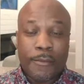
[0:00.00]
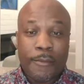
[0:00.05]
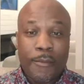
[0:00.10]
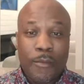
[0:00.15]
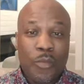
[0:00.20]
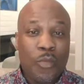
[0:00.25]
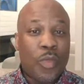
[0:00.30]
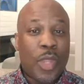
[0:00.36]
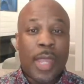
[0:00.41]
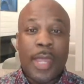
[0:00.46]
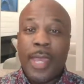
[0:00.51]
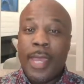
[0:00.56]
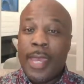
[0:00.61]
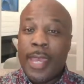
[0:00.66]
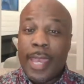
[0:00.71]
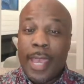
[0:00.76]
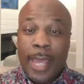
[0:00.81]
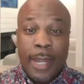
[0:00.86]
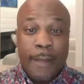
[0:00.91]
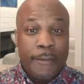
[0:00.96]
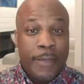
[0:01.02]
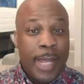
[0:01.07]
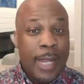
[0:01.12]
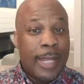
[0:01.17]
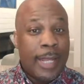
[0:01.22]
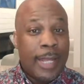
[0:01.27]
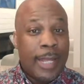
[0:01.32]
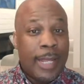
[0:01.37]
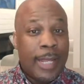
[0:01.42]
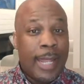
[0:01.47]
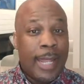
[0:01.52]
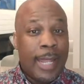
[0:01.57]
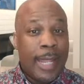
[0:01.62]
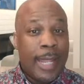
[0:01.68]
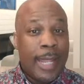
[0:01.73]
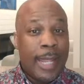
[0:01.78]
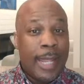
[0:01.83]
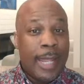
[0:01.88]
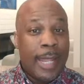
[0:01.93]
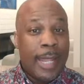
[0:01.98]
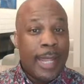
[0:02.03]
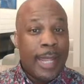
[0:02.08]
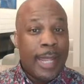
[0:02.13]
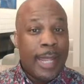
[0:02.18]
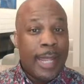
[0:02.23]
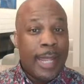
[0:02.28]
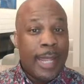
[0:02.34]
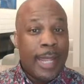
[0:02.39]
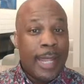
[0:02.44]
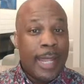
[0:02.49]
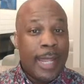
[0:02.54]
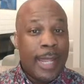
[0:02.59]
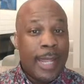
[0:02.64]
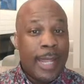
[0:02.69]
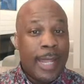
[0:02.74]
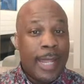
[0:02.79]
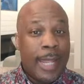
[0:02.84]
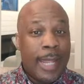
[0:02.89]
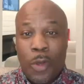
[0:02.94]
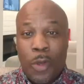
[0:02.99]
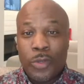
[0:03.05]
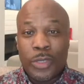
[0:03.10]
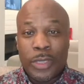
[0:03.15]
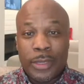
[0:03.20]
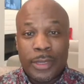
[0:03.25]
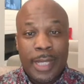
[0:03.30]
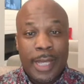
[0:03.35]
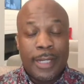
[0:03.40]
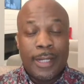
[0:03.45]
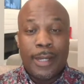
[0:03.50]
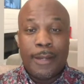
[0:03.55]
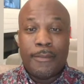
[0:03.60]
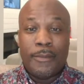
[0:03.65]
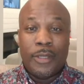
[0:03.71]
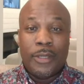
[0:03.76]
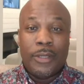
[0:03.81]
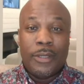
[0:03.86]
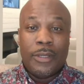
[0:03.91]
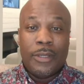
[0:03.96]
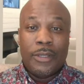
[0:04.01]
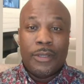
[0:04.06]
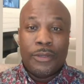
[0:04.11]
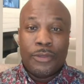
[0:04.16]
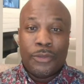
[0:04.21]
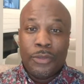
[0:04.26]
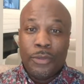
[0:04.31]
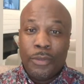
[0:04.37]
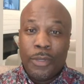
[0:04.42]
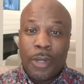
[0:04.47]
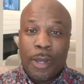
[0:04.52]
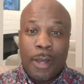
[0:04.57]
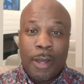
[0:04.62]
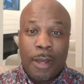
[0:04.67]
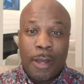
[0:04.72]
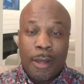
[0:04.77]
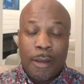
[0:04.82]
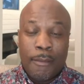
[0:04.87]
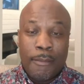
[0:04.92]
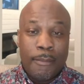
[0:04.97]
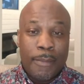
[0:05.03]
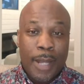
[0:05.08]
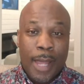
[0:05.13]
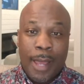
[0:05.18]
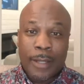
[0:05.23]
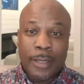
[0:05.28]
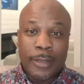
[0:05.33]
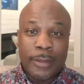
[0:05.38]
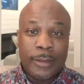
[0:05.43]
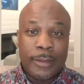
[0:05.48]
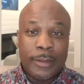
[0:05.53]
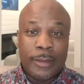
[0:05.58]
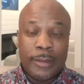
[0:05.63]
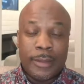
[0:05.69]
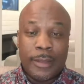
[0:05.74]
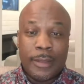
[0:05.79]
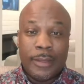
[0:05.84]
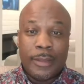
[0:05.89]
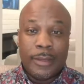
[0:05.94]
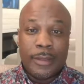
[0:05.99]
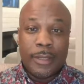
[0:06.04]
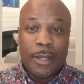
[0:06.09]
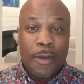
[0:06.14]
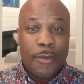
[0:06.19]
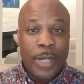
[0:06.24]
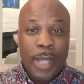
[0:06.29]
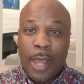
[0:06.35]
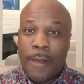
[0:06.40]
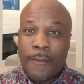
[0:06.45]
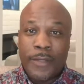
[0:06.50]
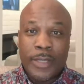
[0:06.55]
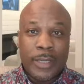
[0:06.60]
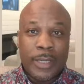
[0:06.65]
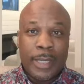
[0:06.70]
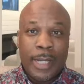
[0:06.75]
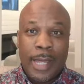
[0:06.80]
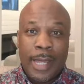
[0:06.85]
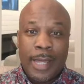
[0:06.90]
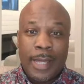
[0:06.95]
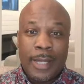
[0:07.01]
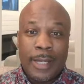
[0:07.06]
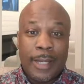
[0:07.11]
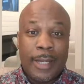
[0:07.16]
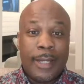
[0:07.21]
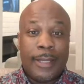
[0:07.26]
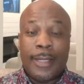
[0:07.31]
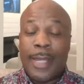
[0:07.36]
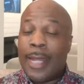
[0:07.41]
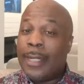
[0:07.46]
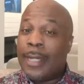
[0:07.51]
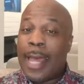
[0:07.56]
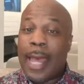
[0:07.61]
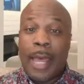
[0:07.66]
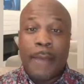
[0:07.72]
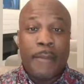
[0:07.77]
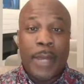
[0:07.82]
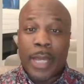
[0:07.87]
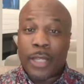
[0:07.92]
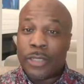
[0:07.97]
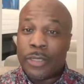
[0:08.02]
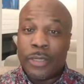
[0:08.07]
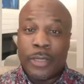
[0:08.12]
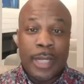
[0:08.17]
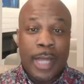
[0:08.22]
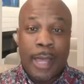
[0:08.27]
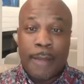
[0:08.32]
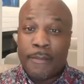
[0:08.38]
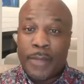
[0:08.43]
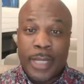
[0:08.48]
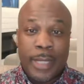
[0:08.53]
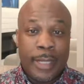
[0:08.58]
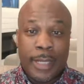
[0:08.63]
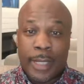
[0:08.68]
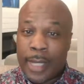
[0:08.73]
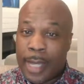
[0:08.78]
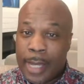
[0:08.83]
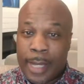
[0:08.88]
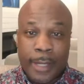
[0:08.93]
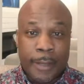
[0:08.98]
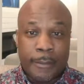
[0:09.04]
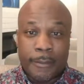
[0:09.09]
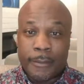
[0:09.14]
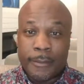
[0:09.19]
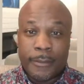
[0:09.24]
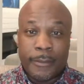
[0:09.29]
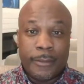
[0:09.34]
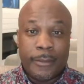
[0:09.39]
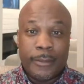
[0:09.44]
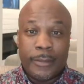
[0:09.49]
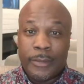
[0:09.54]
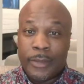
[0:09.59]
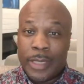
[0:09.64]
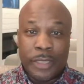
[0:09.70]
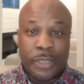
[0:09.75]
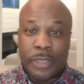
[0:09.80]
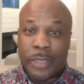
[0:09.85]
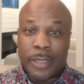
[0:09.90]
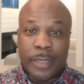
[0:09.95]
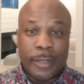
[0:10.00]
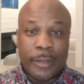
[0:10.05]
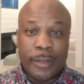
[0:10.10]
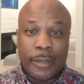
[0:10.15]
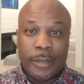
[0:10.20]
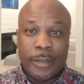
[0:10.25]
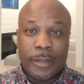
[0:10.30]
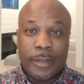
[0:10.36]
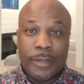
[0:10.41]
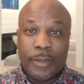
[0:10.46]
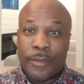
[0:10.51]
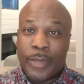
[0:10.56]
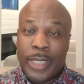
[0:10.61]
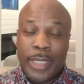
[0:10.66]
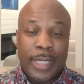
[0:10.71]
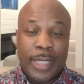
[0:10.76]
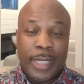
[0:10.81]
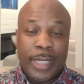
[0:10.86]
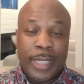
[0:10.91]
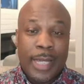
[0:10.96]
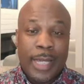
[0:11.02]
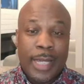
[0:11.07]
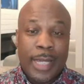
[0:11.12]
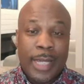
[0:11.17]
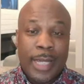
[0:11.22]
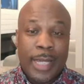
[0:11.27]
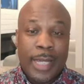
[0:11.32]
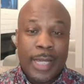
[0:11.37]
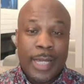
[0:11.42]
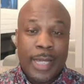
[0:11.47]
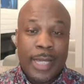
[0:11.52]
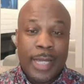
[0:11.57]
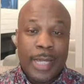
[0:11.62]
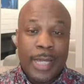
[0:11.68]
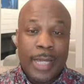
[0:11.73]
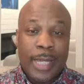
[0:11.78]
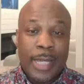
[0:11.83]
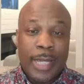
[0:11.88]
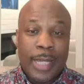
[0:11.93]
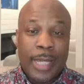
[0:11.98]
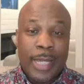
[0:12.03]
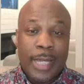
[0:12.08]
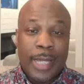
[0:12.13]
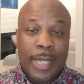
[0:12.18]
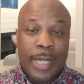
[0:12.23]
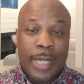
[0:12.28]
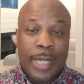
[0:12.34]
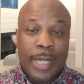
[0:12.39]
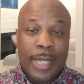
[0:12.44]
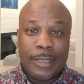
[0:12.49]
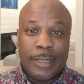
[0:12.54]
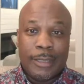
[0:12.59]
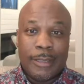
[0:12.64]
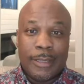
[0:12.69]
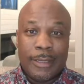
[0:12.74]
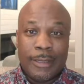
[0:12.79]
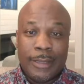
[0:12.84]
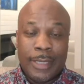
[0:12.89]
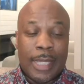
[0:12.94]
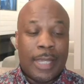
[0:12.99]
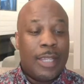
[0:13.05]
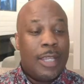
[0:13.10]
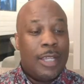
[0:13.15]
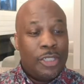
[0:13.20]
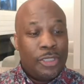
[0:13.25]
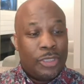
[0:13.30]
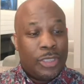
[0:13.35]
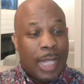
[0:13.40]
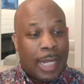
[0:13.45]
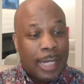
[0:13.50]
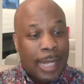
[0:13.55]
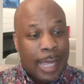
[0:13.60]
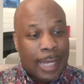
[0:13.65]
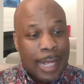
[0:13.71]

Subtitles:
He should be there. And if that linebacker ain't there, if Shadozi taking up 2 blockers on the offensive line, that linebacker should not be in the game this year. We ain't got time to put up that this year.